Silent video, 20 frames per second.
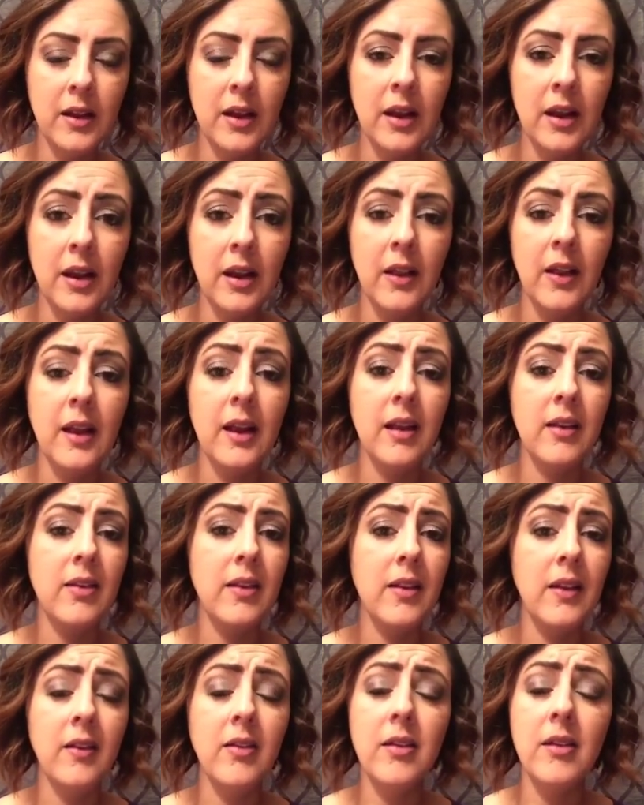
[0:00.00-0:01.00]
And like I
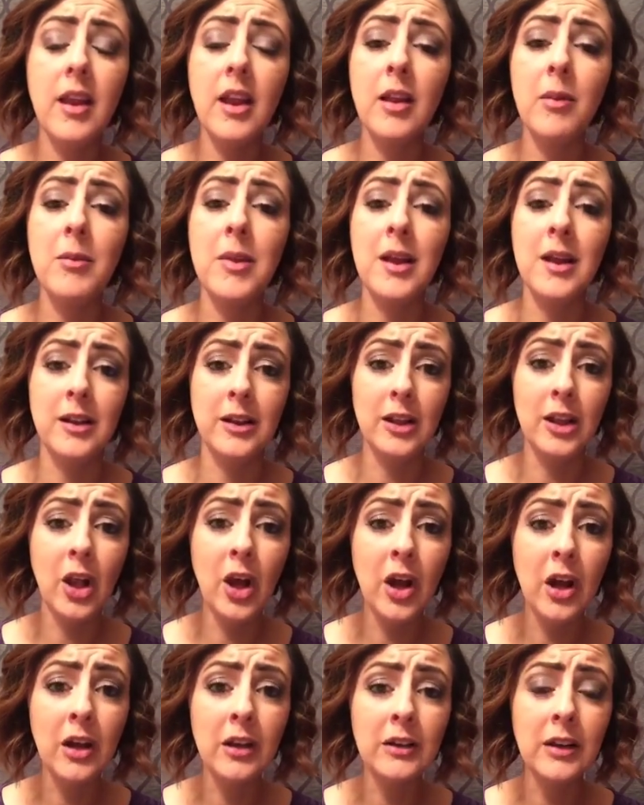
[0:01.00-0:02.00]
said, that's taken me a
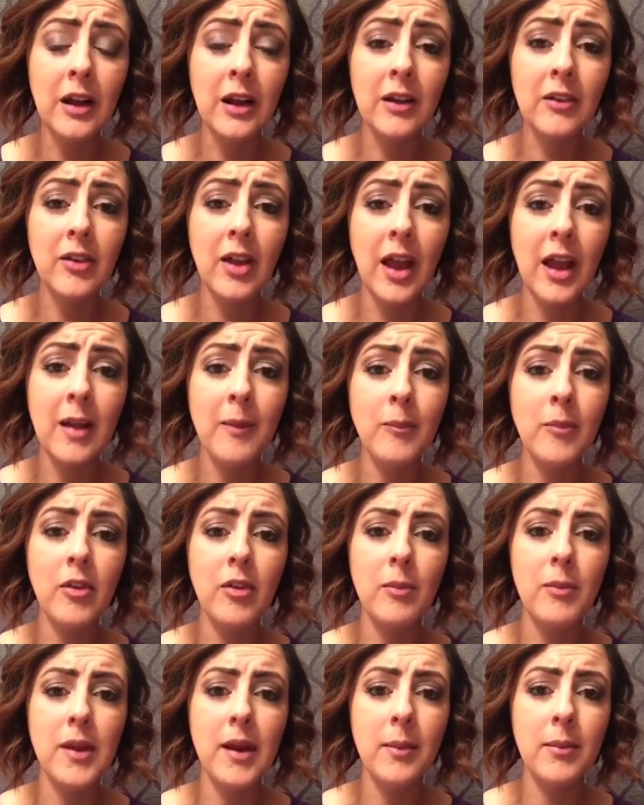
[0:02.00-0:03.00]
long, long time to
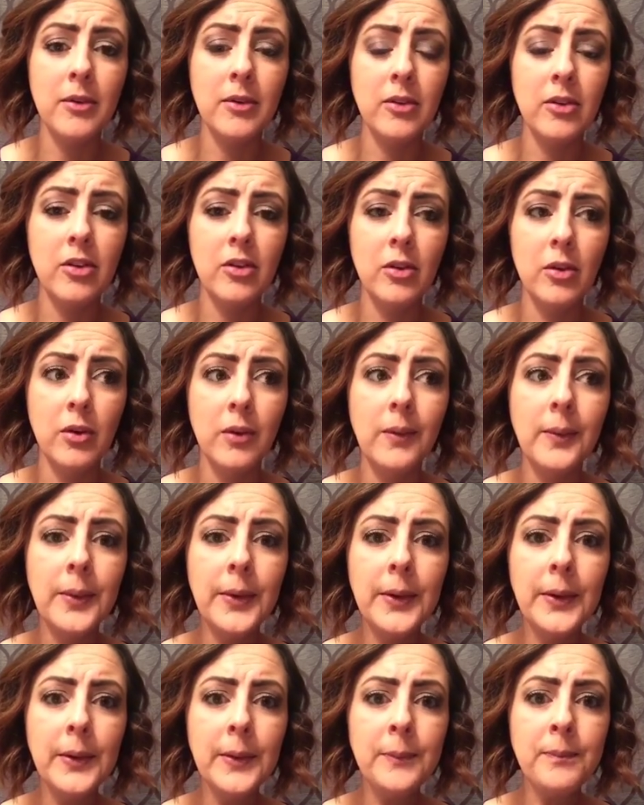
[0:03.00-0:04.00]
be able to
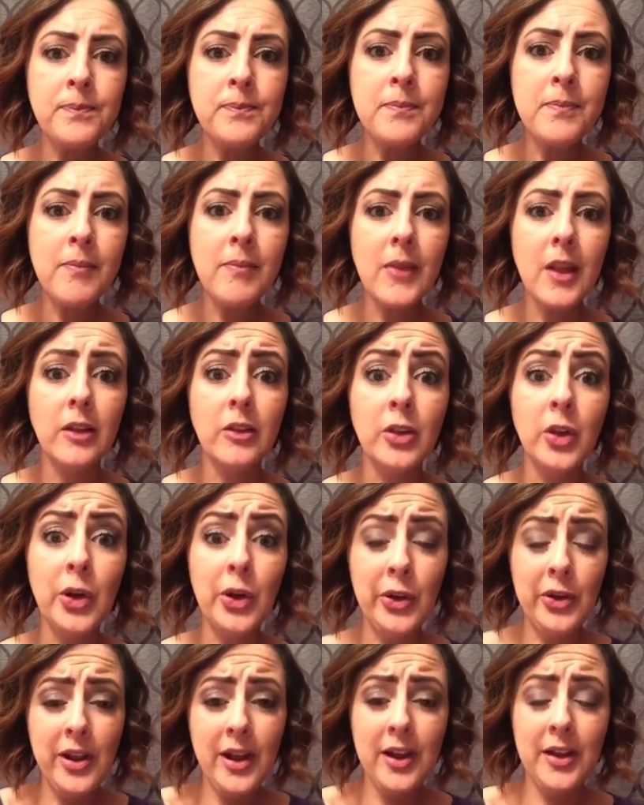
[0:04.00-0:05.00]

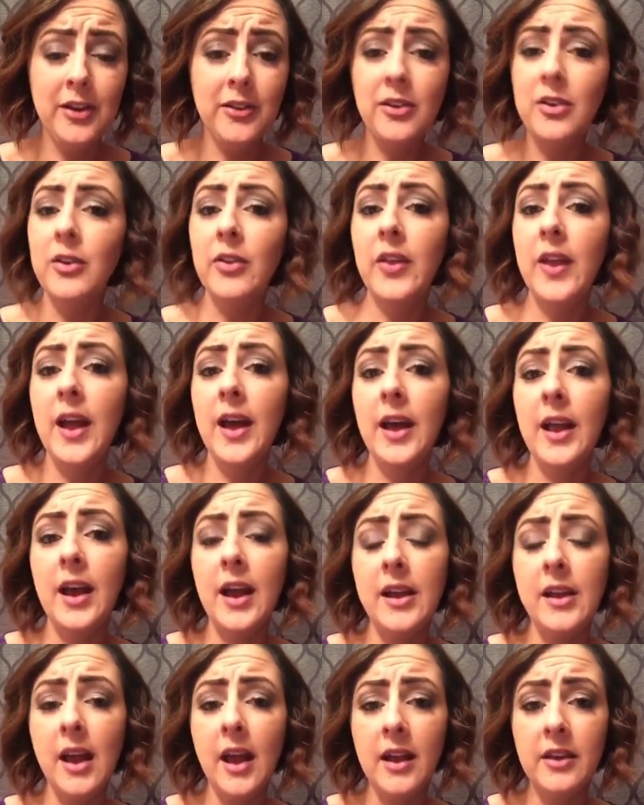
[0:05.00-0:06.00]
learn how to do that.
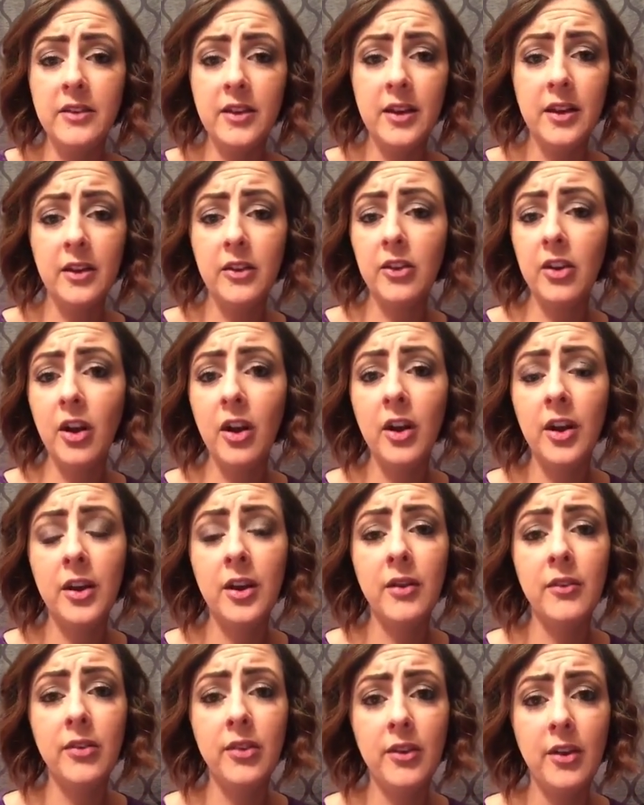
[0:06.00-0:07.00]
I did a ton
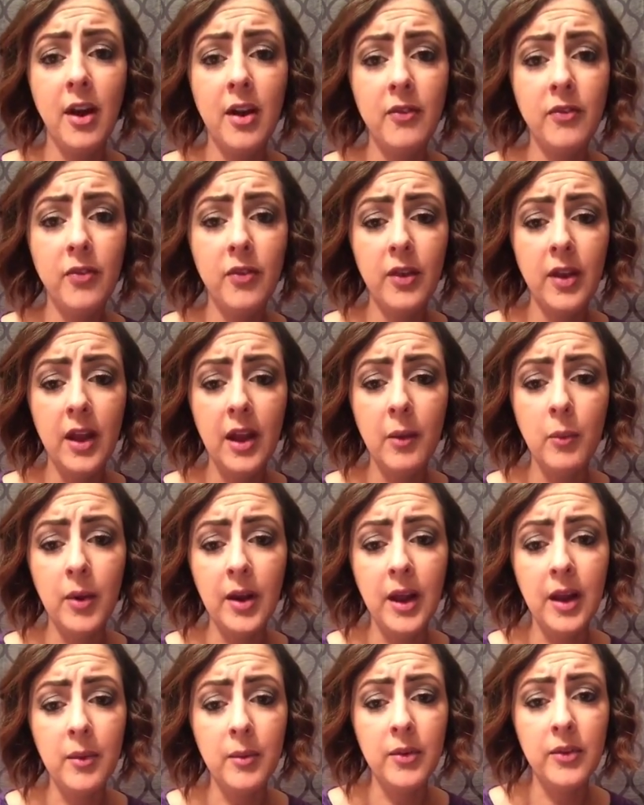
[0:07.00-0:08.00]
of stuff when
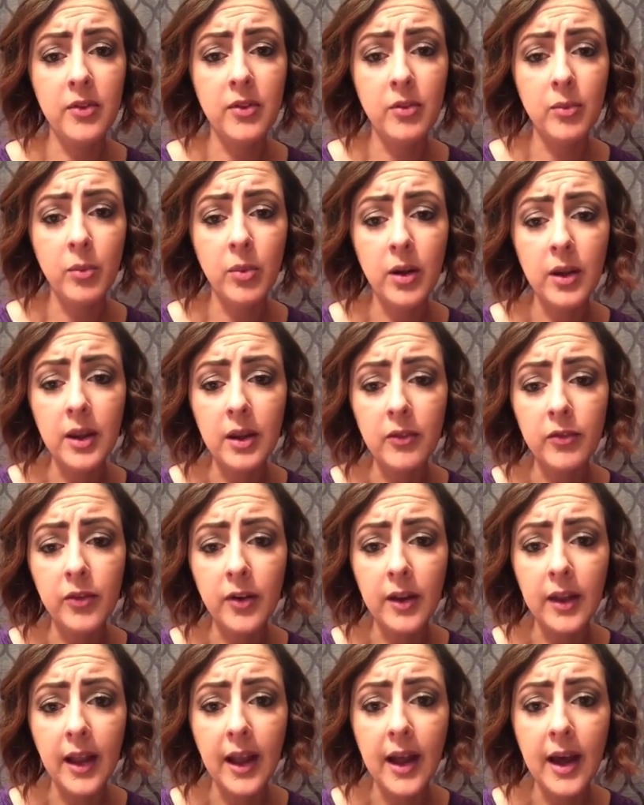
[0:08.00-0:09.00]
I was working for
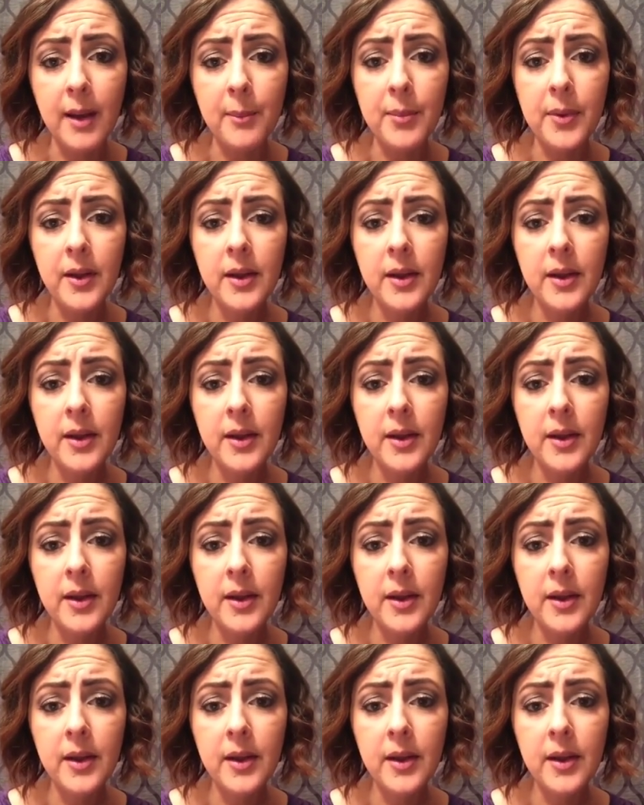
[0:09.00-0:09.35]
Gap,